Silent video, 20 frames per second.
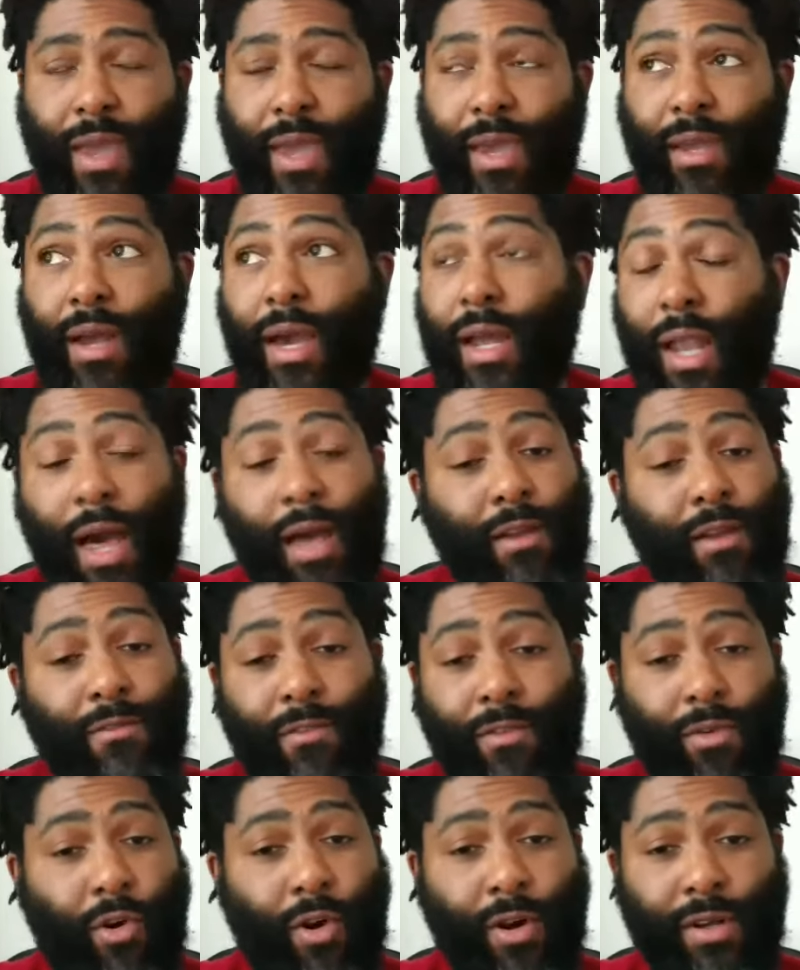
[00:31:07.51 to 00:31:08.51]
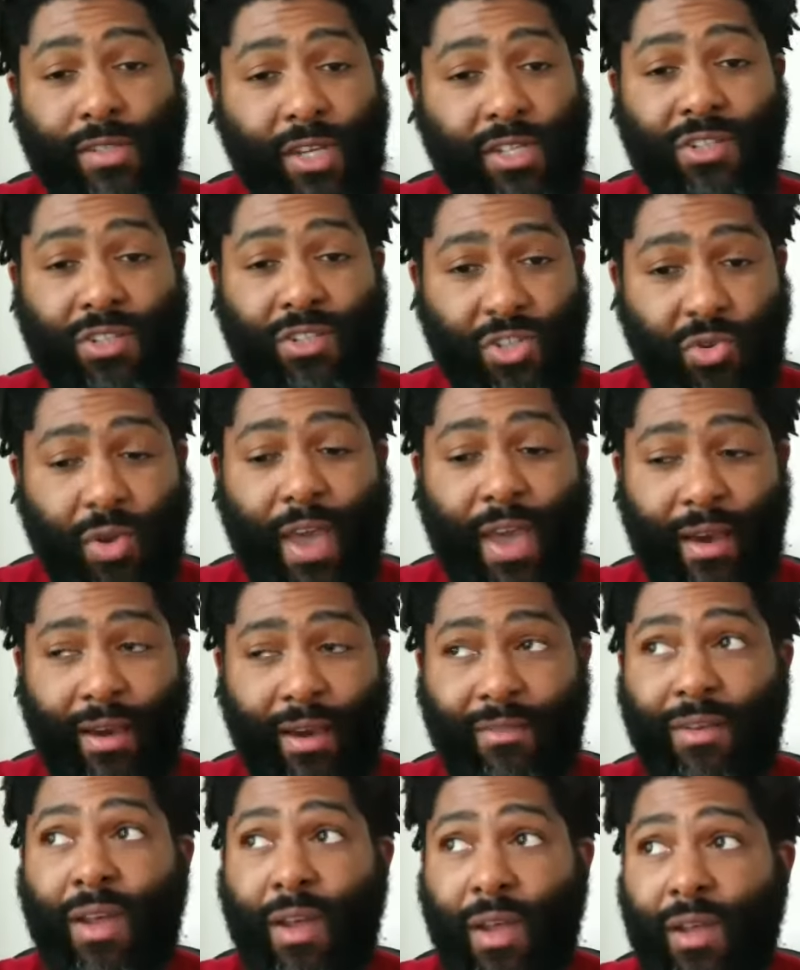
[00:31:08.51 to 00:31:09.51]
And a lot of organizations do
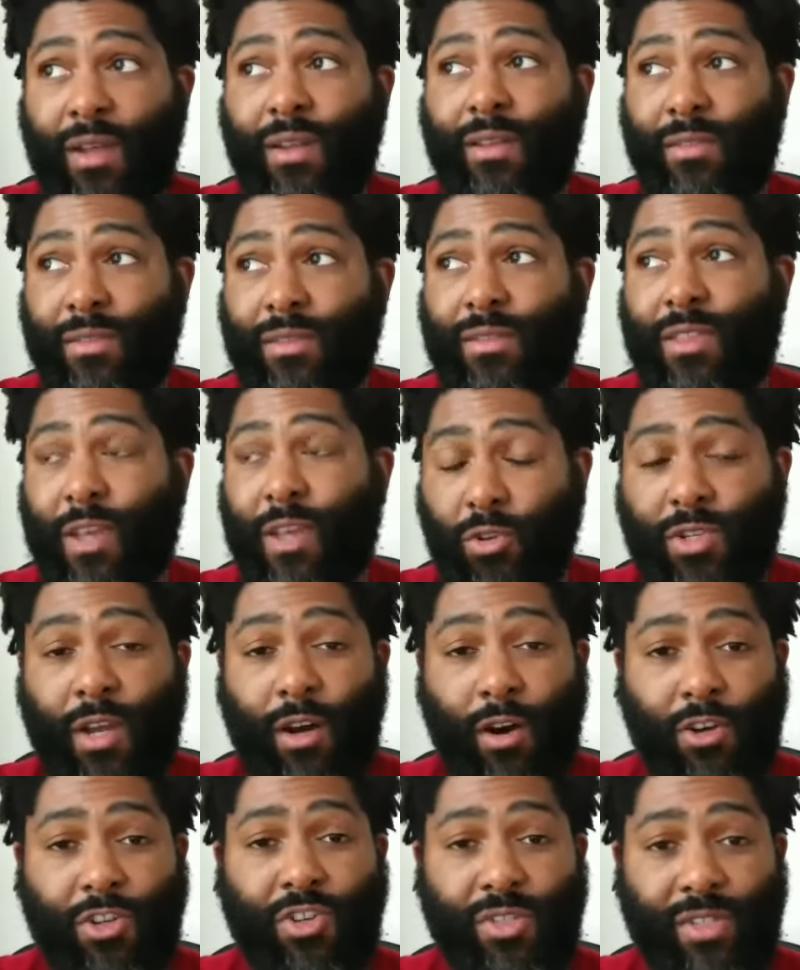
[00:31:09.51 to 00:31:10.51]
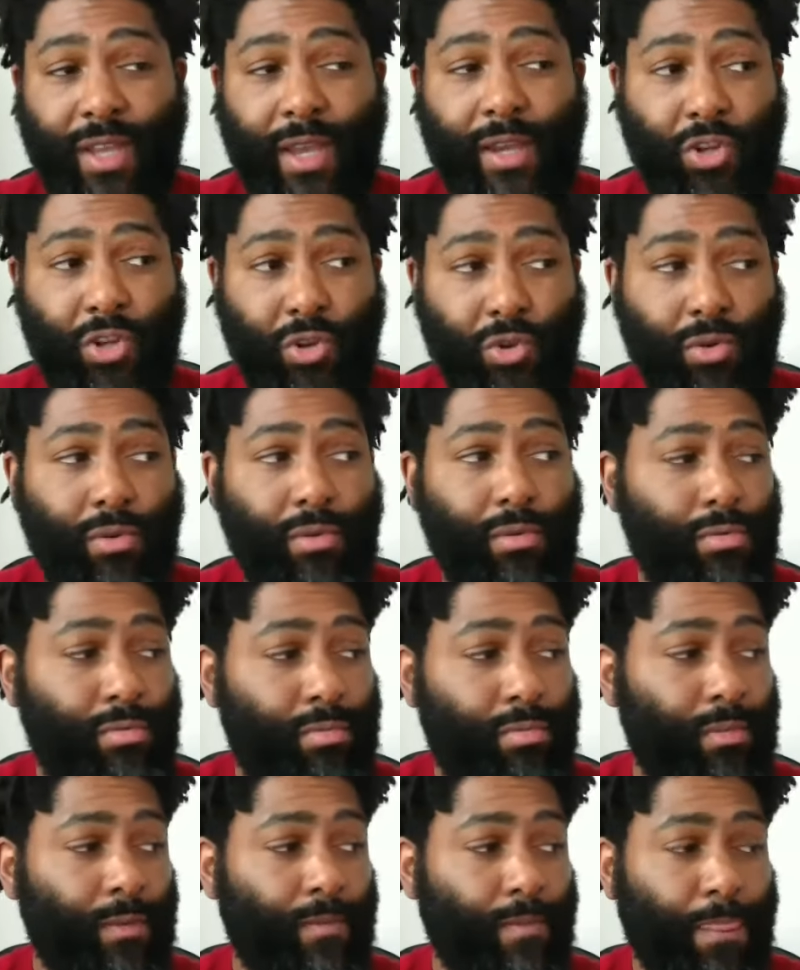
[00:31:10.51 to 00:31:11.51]
have those cultures that do
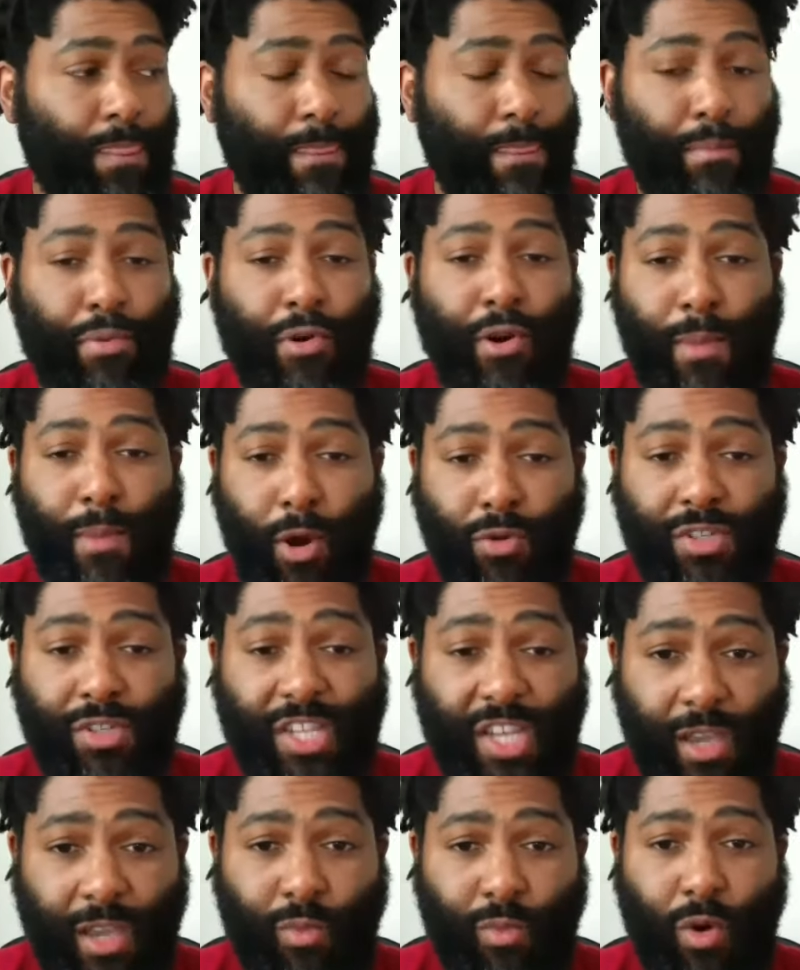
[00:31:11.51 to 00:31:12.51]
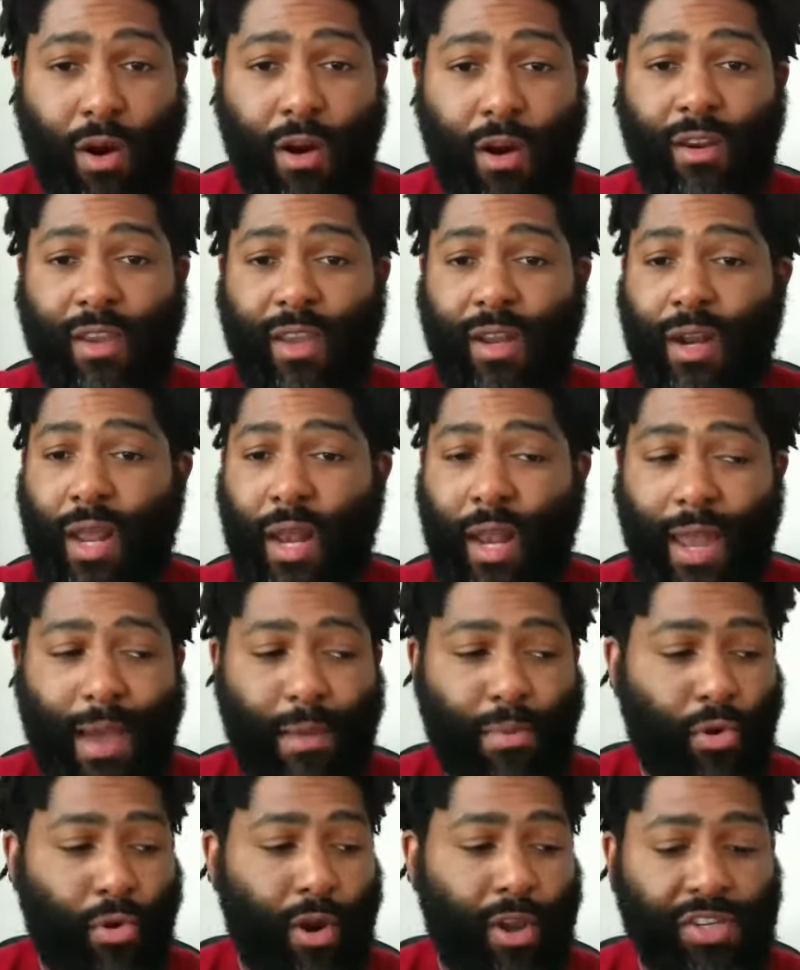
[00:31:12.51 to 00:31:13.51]
promote teamwork and
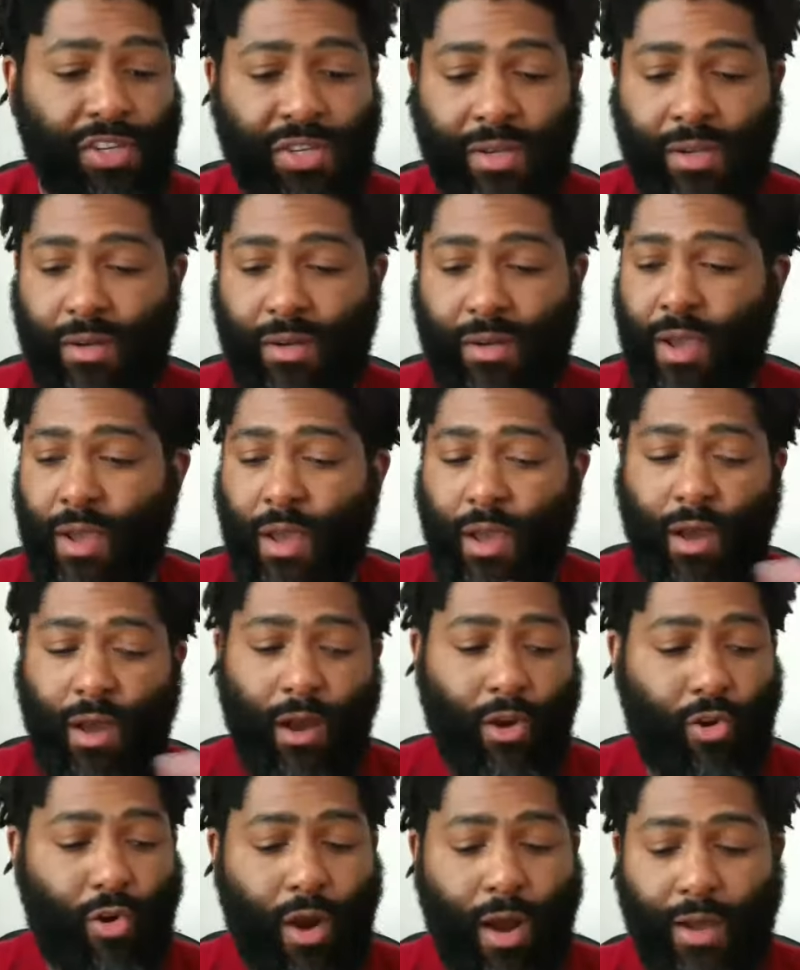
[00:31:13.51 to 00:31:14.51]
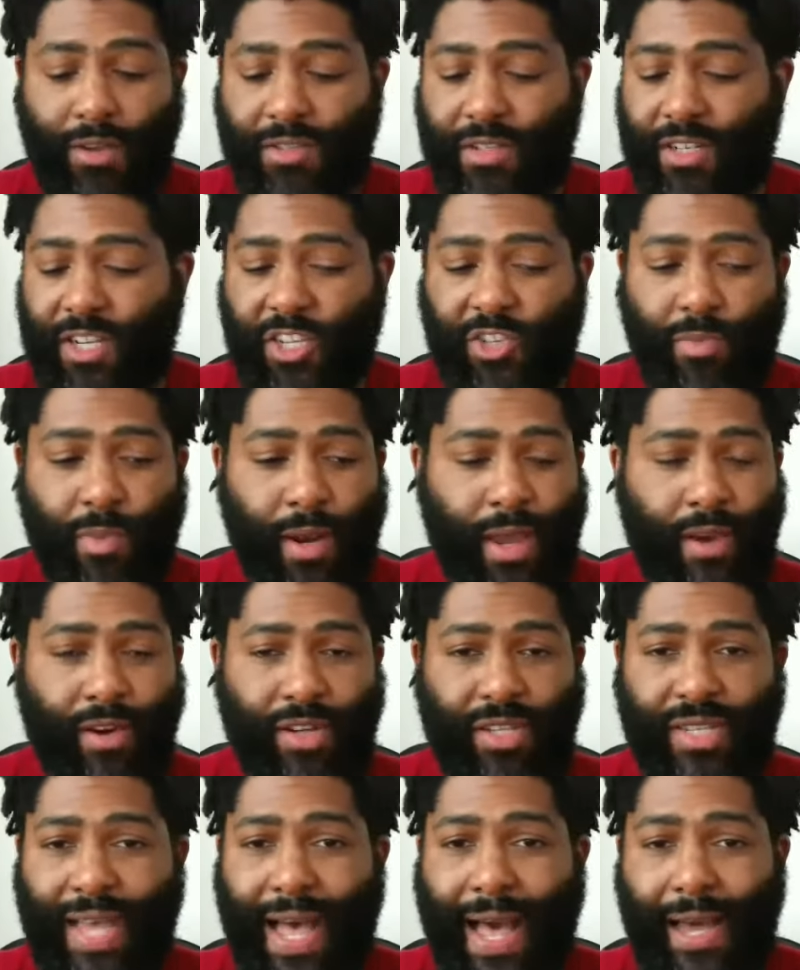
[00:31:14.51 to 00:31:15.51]
collaboration across disciplinary
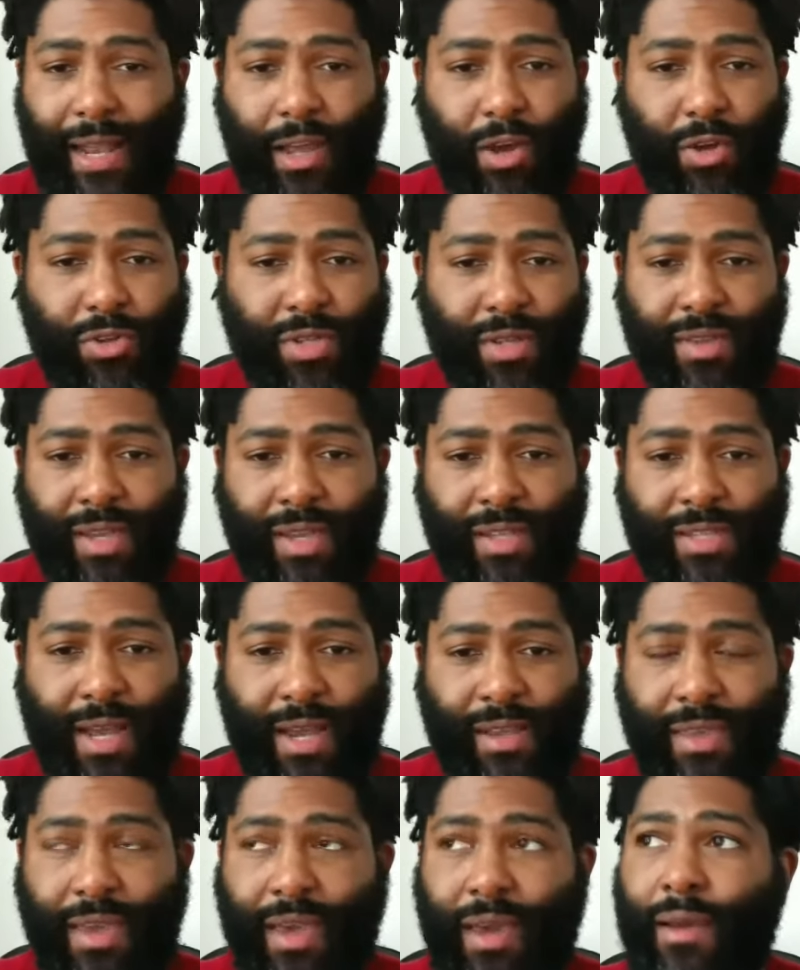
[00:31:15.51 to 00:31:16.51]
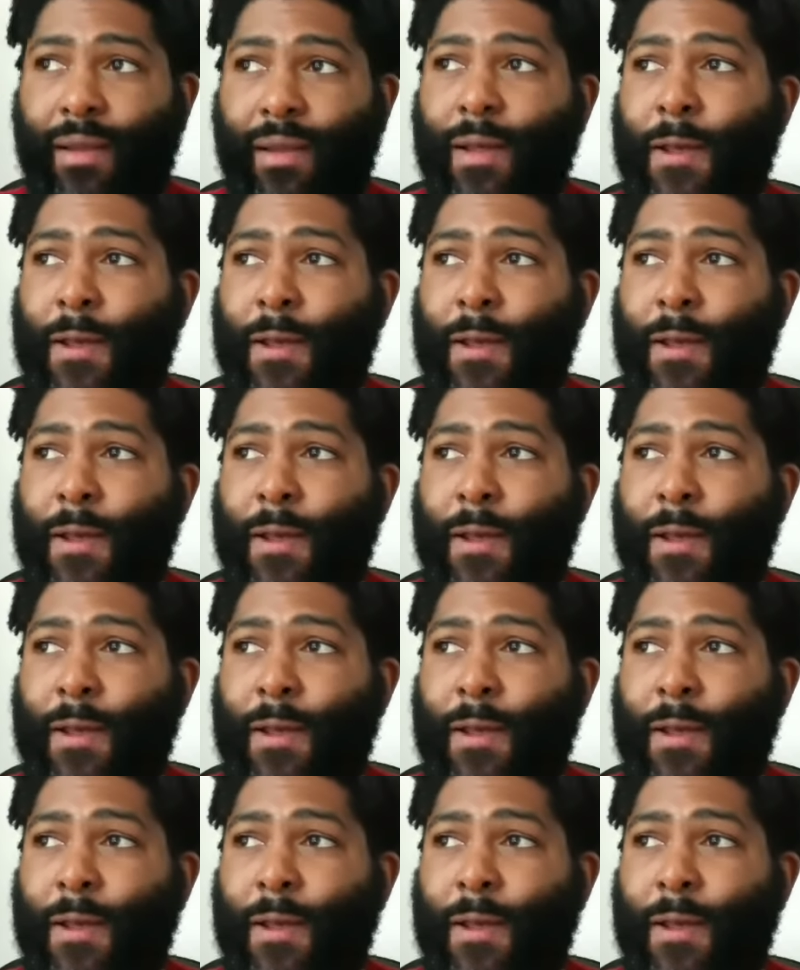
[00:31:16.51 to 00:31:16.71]
silos and things like that.